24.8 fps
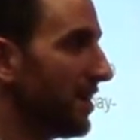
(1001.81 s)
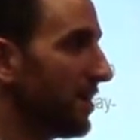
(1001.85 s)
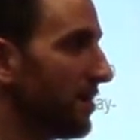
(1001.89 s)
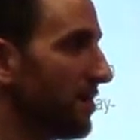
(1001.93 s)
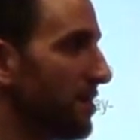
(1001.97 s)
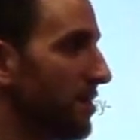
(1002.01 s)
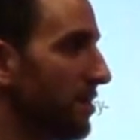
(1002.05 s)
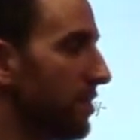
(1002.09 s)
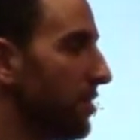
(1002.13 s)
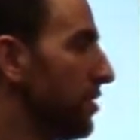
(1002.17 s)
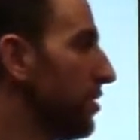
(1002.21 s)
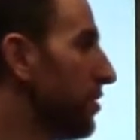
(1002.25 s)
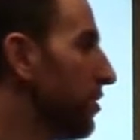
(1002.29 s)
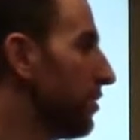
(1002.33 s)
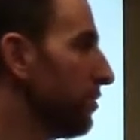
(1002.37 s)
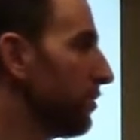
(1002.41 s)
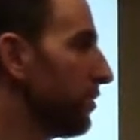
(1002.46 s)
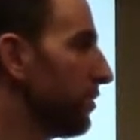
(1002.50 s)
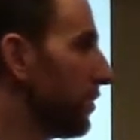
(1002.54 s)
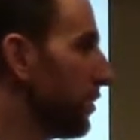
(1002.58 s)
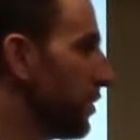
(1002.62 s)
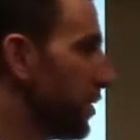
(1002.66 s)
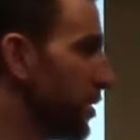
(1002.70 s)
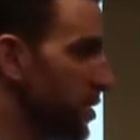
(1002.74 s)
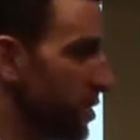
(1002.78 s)

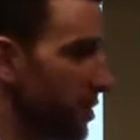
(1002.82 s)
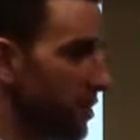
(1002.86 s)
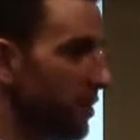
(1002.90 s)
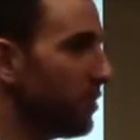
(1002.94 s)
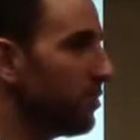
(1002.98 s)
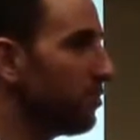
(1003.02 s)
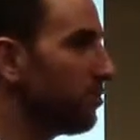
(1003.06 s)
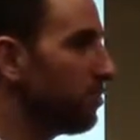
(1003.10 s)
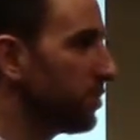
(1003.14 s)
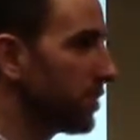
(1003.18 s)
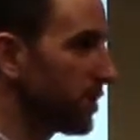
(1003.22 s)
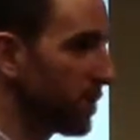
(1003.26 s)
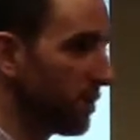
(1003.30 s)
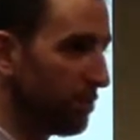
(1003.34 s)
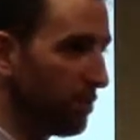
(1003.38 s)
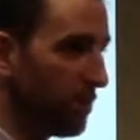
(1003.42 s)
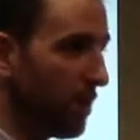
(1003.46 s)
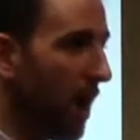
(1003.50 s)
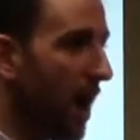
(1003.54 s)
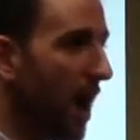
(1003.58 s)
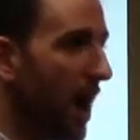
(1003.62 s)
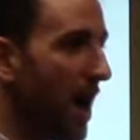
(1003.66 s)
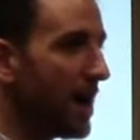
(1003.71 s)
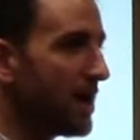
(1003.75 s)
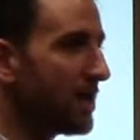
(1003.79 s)
your
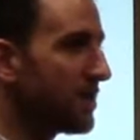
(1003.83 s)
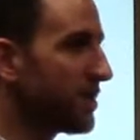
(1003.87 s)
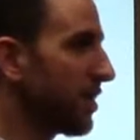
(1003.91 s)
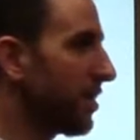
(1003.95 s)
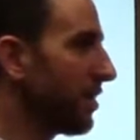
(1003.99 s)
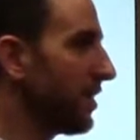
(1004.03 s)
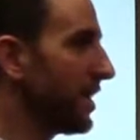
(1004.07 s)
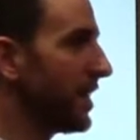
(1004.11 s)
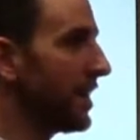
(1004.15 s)
supplies are